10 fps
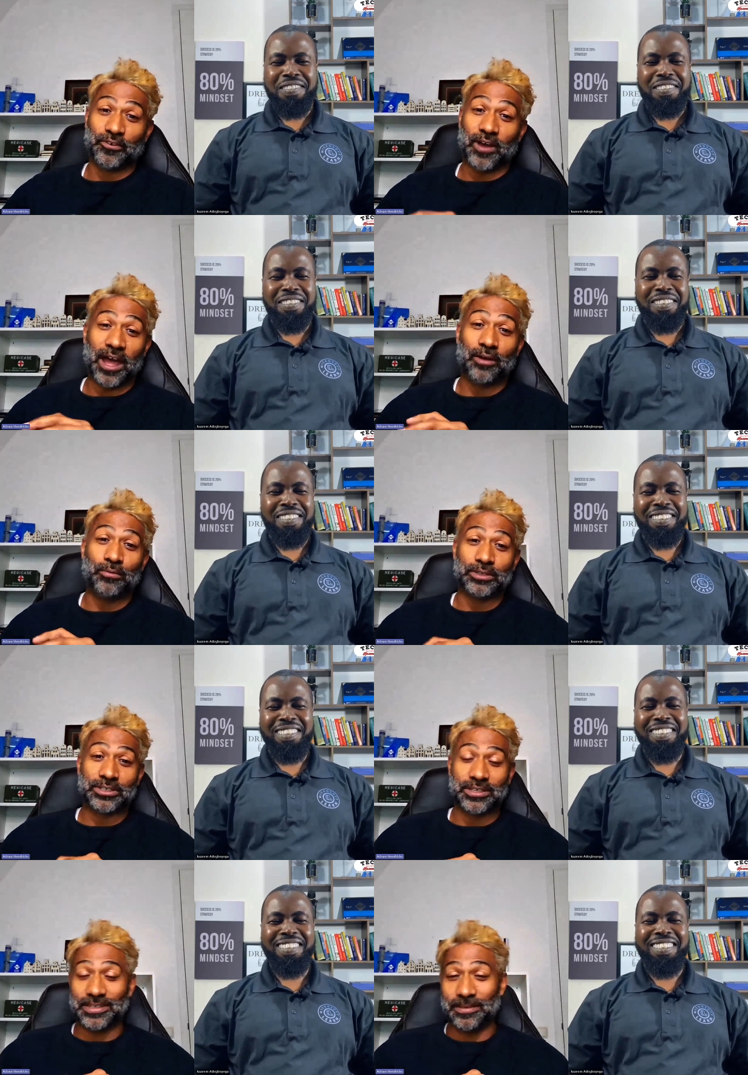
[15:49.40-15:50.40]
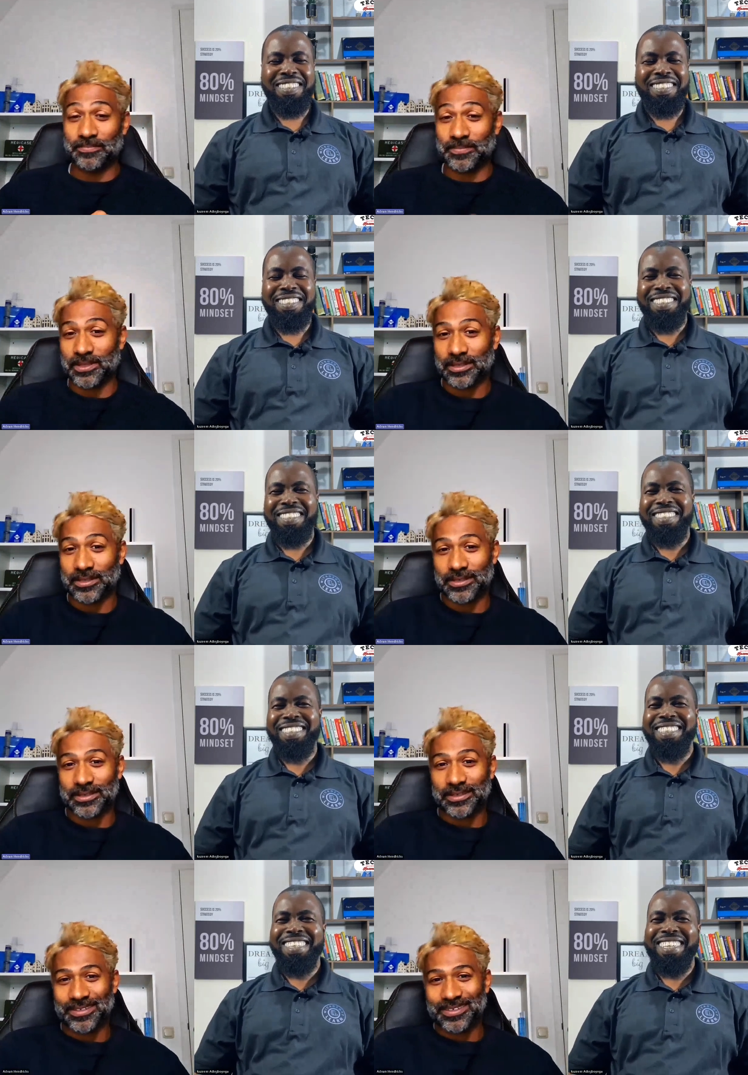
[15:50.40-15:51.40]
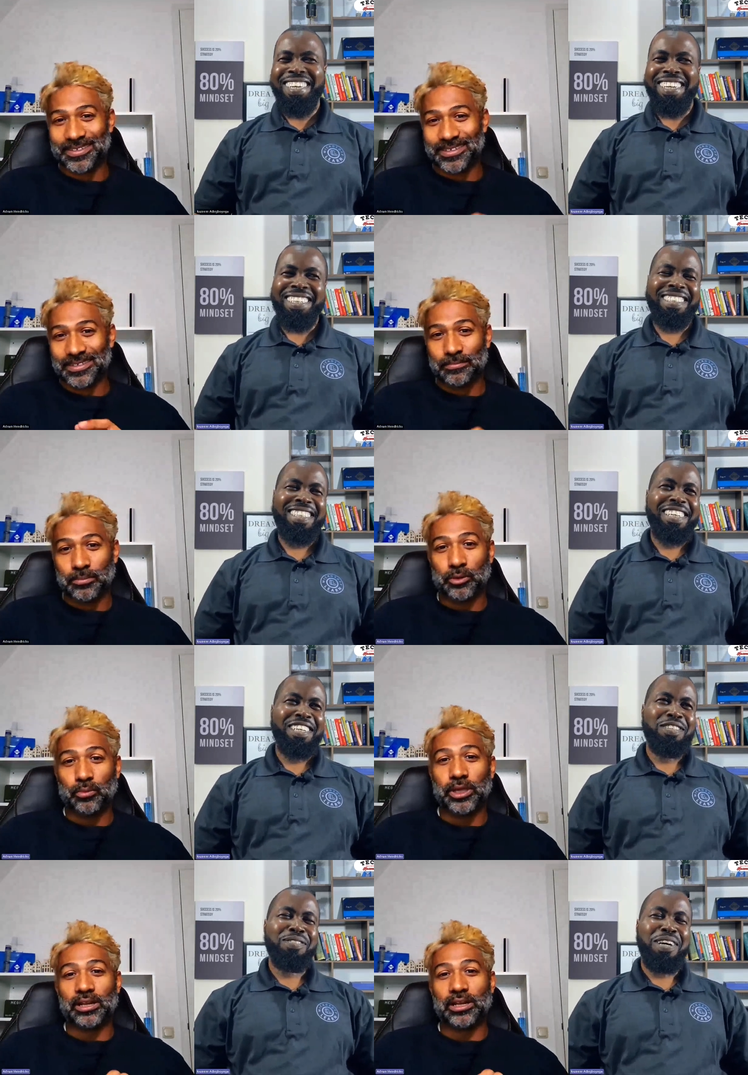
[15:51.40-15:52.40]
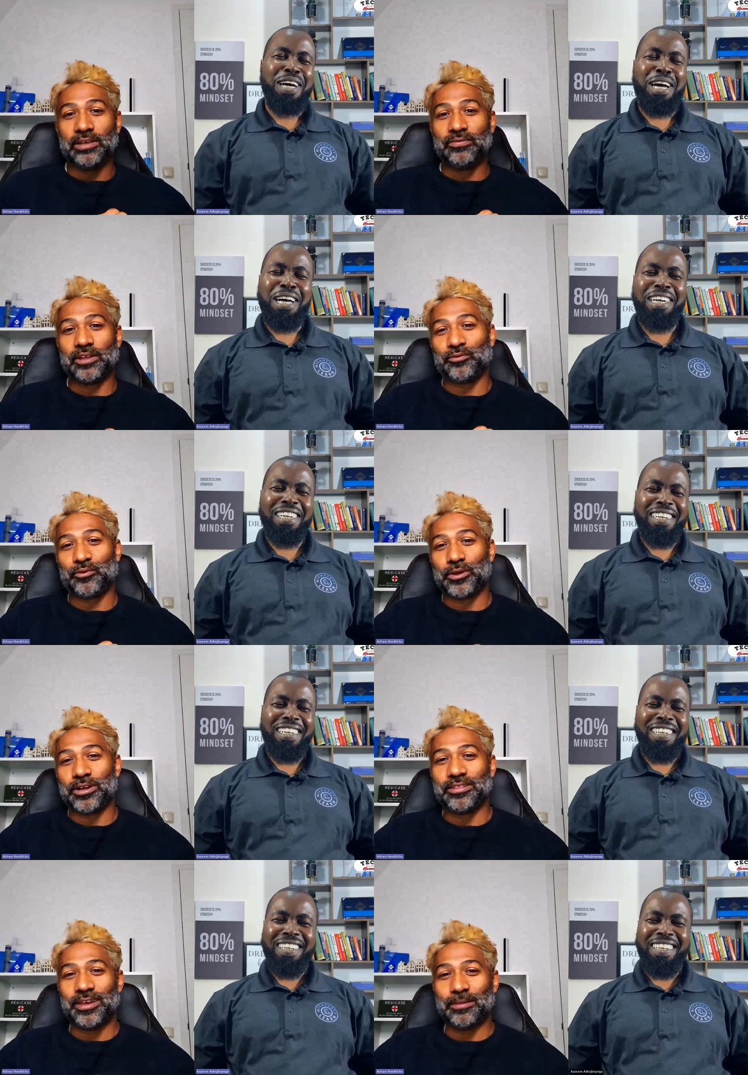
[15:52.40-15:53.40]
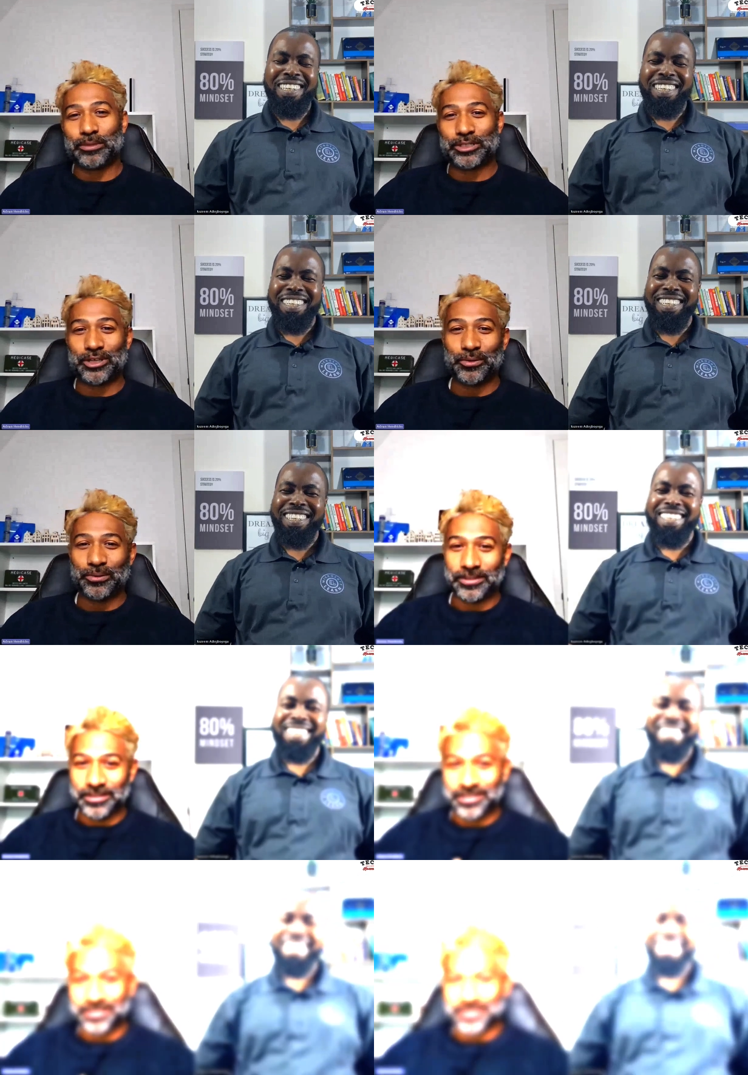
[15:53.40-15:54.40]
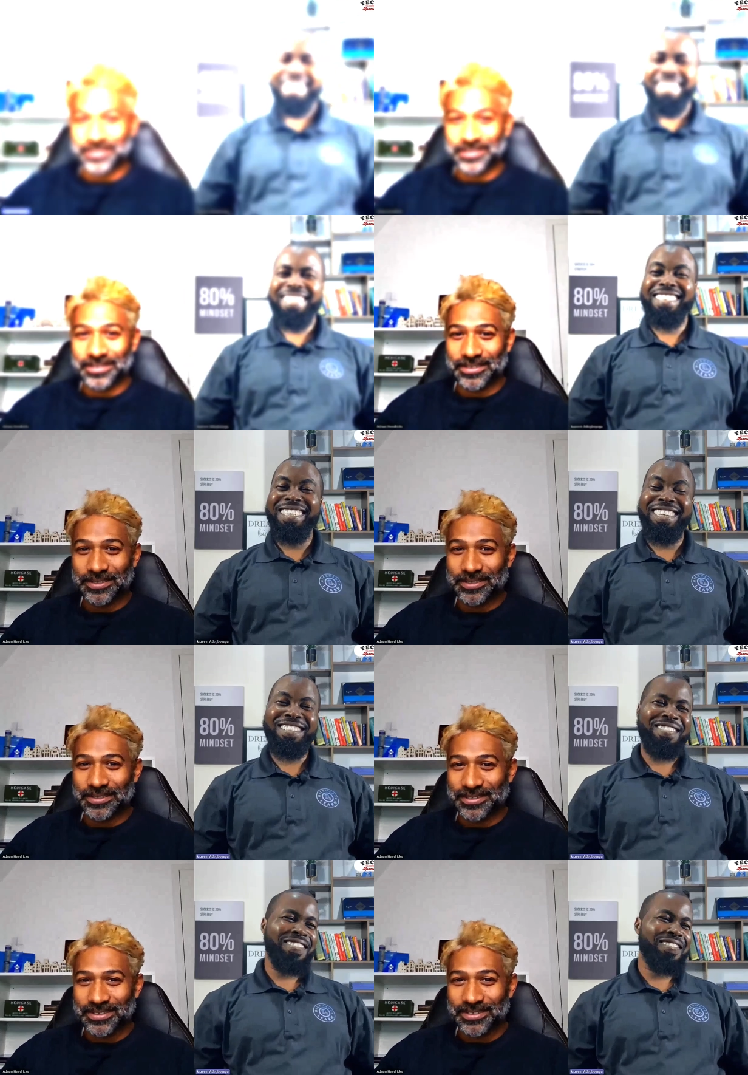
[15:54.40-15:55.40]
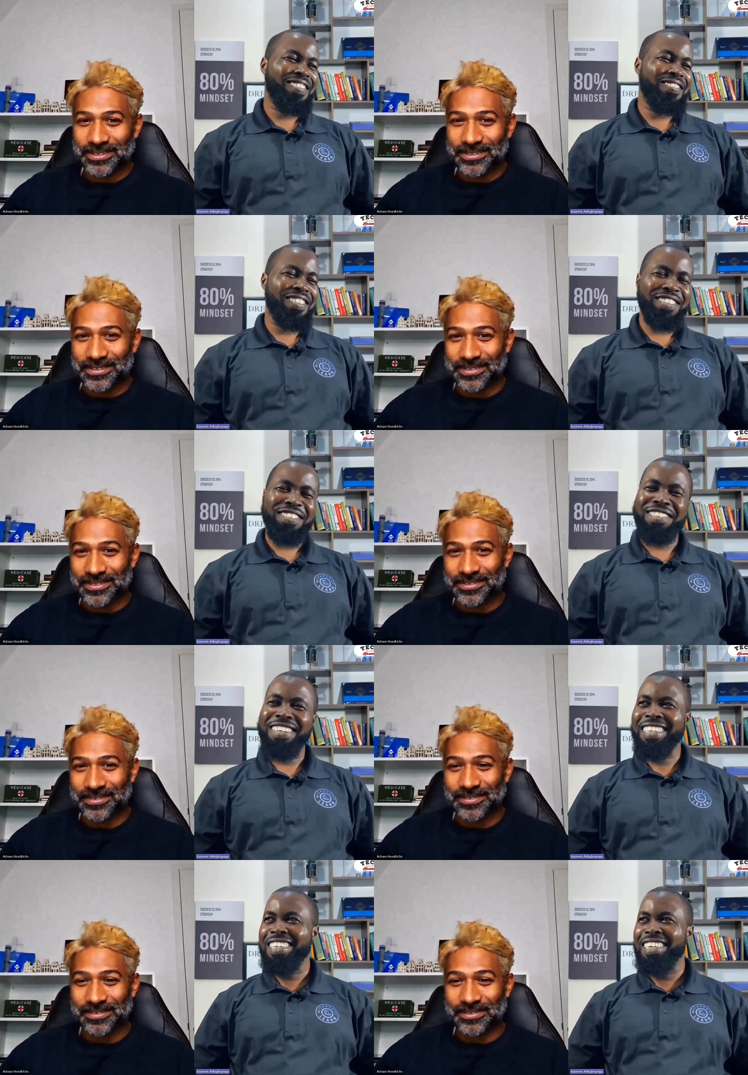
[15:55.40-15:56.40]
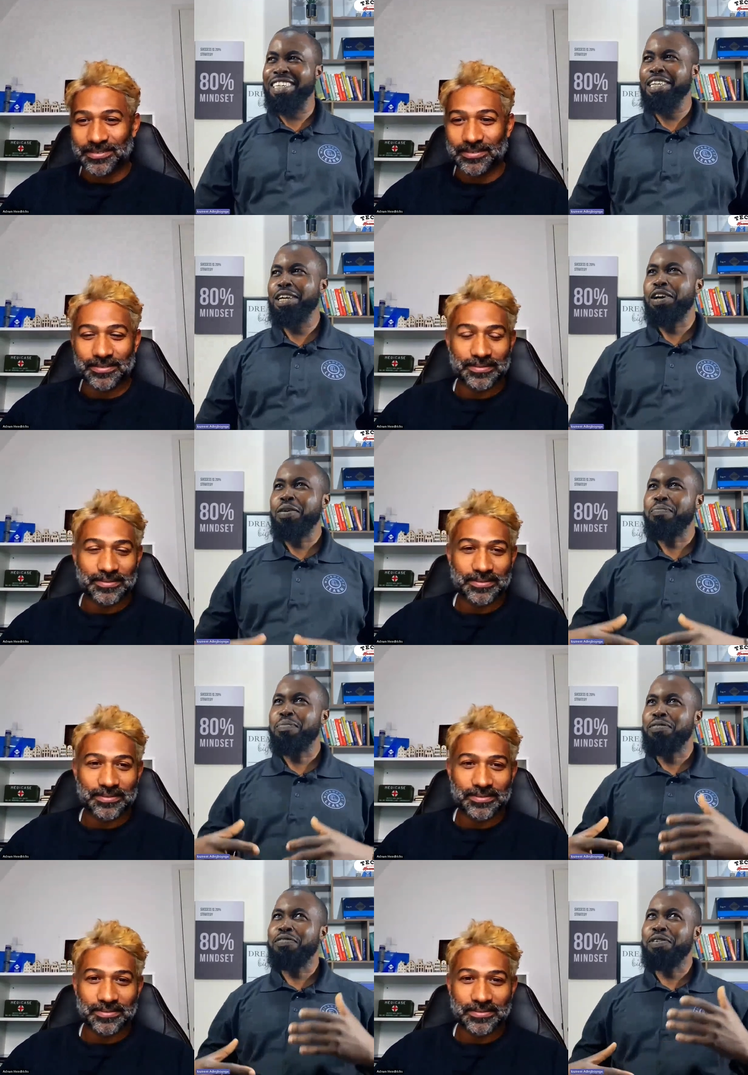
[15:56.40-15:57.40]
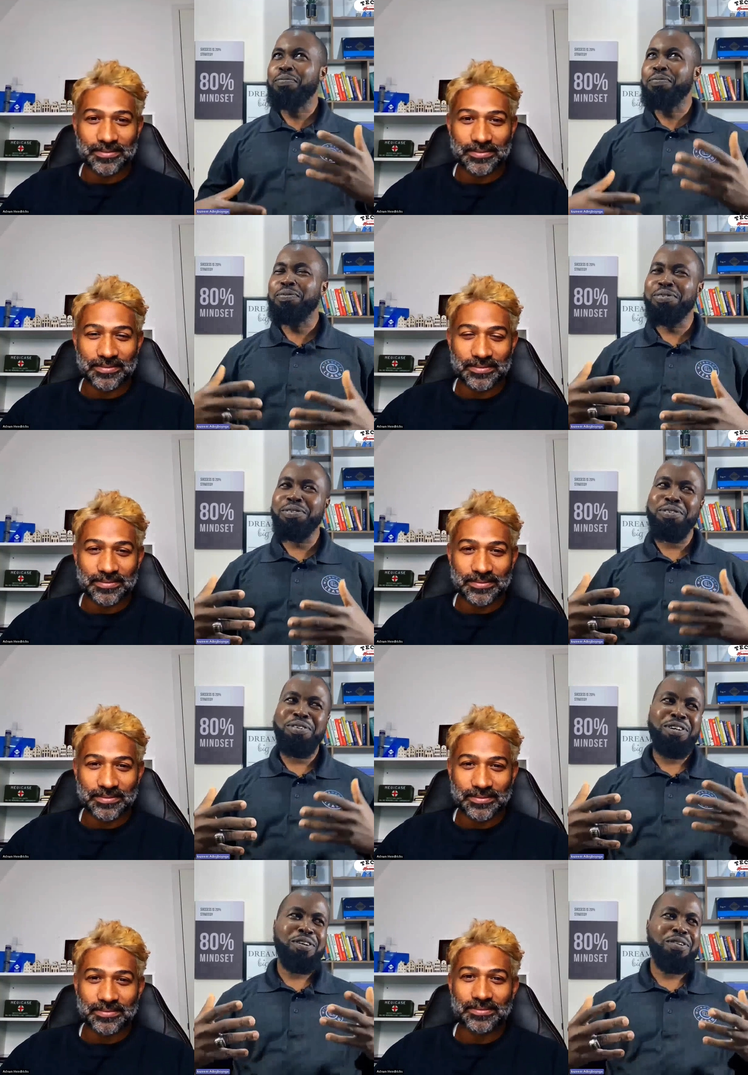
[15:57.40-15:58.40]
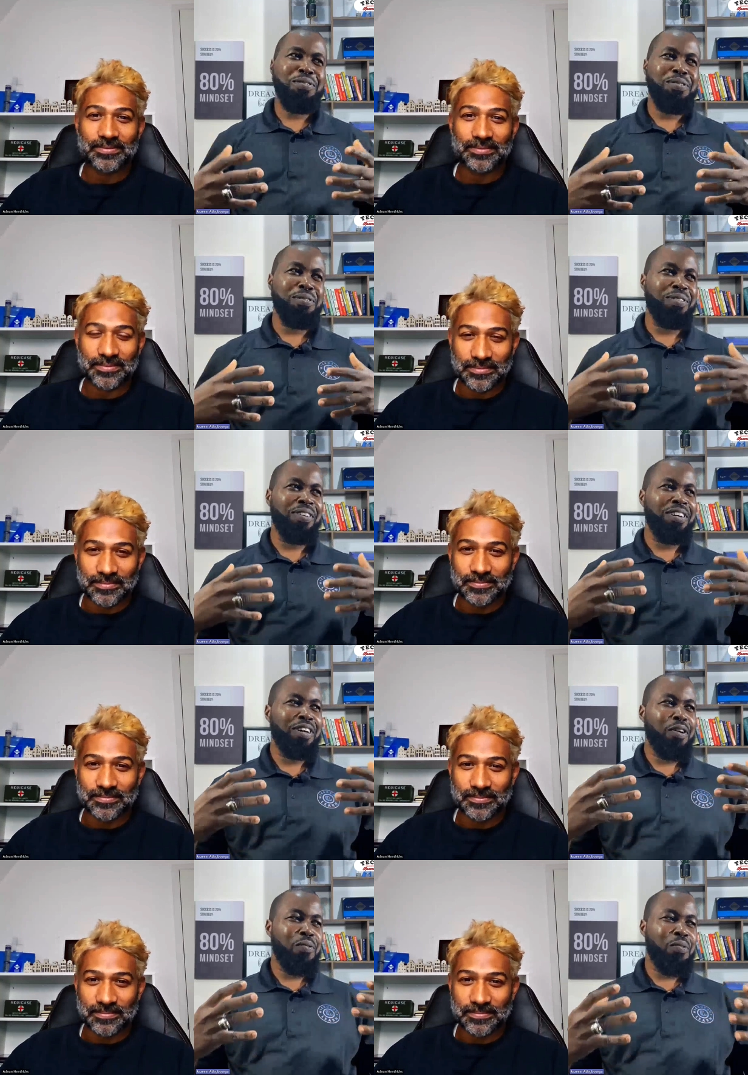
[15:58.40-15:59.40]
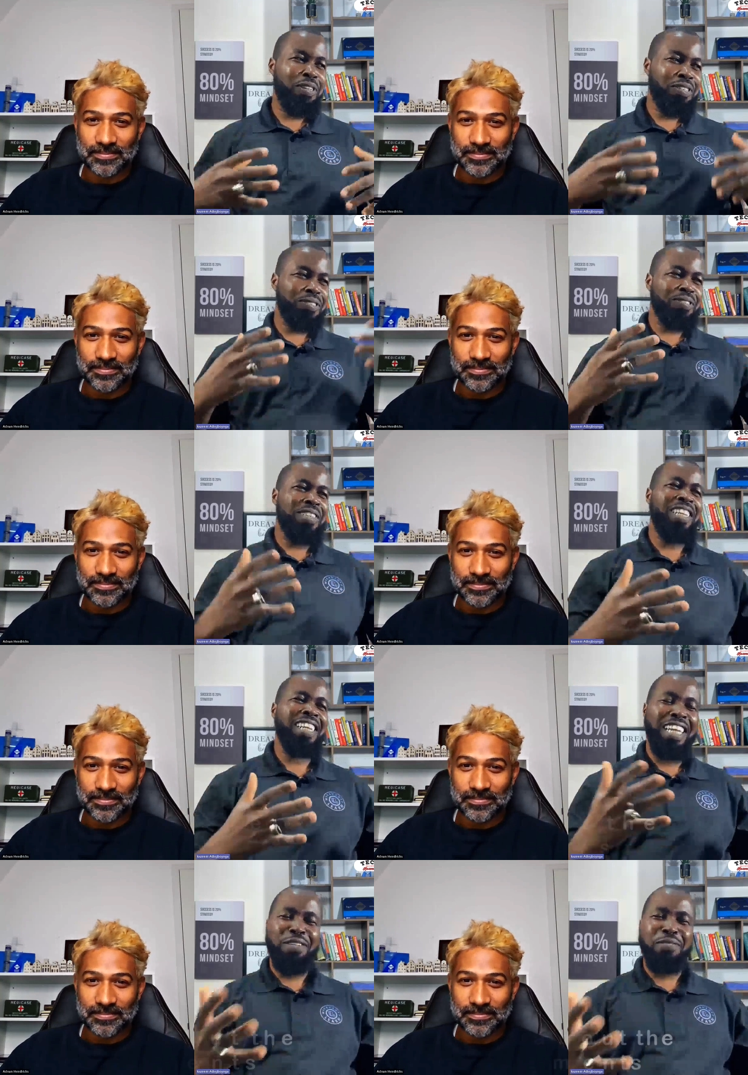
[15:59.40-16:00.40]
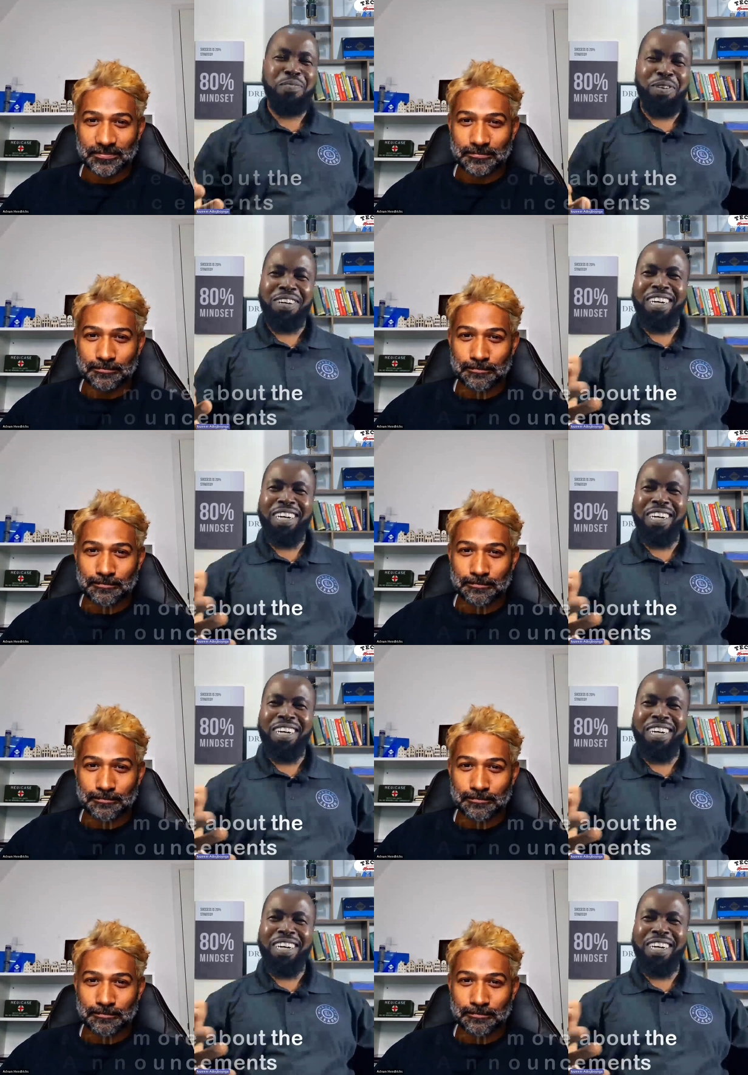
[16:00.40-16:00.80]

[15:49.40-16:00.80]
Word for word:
Speaker 1: for hours, Kazeem. Yes. But we can leave but that for another episode.
Speaker 2: Yes, for, for sure, Adnan. But for people who want to really learn